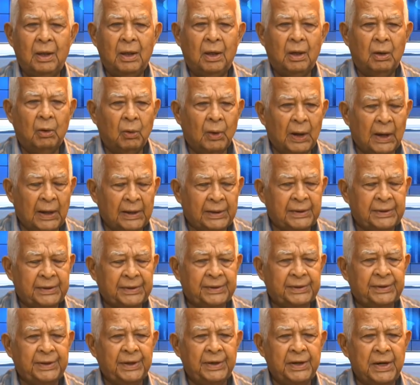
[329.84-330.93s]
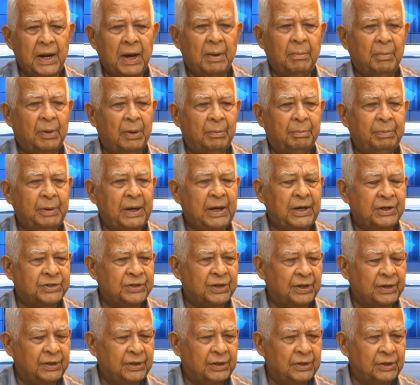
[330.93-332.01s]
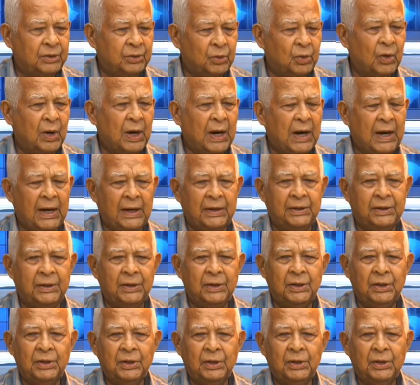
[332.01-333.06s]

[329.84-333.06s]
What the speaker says: was the number of patients who had